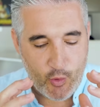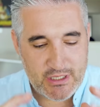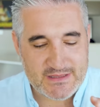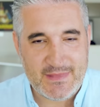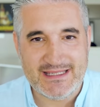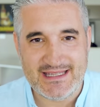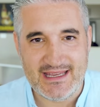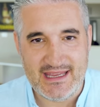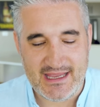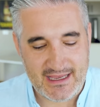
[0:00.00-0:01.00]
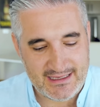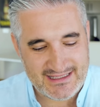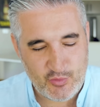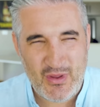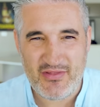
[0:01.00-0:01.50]
What is missing here?
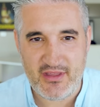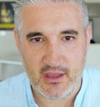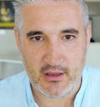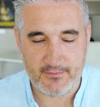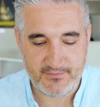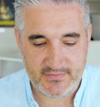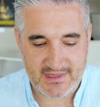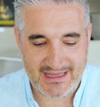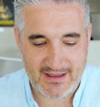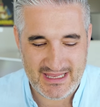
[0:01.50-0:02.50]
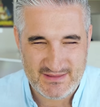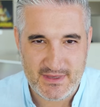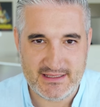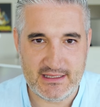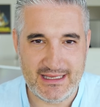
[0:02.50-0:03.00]
It's one thing that is
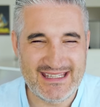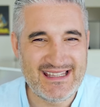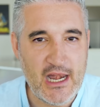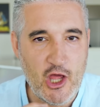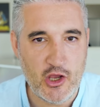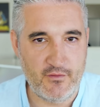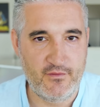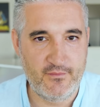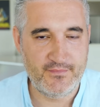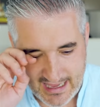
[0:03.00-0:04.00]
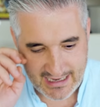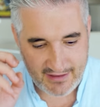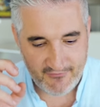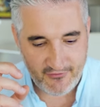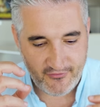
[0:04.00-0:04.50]
missing. It's the love. I
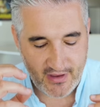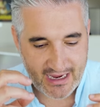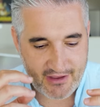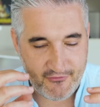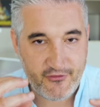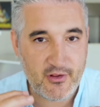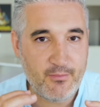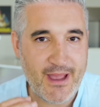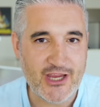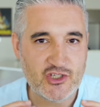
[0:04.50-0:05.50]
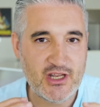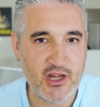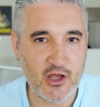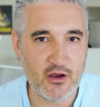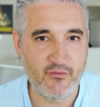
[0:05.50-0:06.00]
can feel
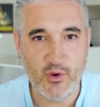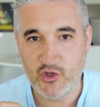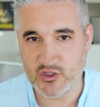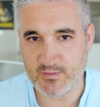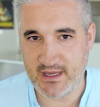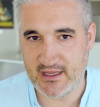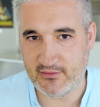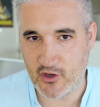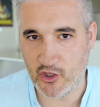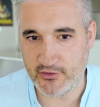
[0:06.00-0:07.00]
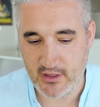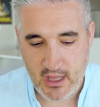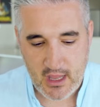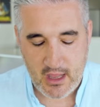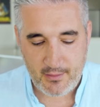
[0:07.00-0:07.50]
passionate love when you speak, Scott.
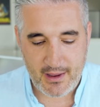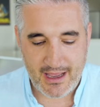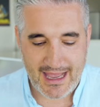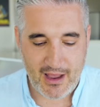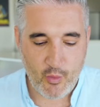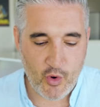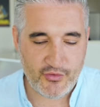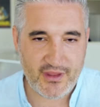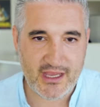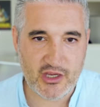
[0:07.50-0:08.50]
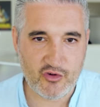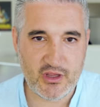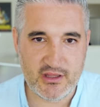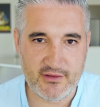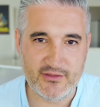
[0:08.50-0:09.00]
But I want the
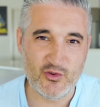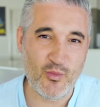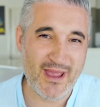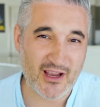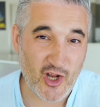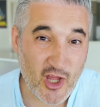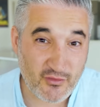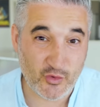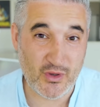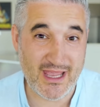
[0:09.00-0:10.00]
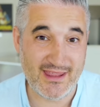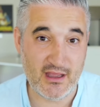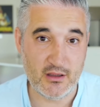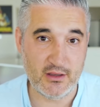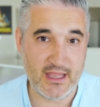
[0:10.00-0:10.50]
ingredients to make love
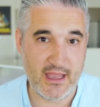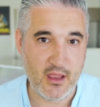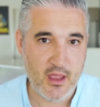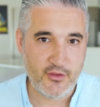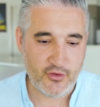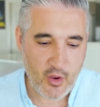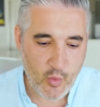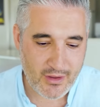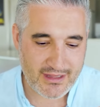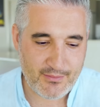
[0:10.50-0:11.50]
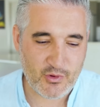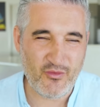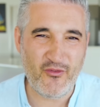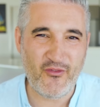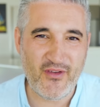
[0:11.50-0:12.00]
together, okay? So I want them to
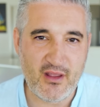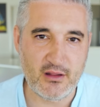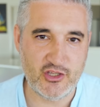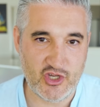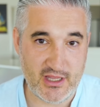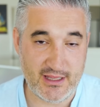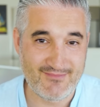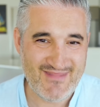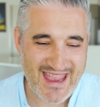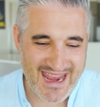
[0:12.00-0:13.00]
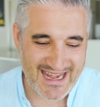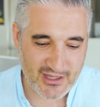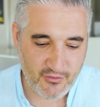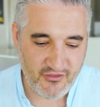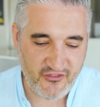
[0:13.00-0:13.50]
feel each other. And I
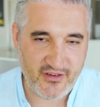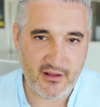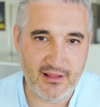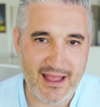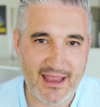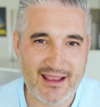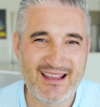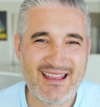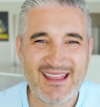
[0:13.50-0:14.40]
don't feel like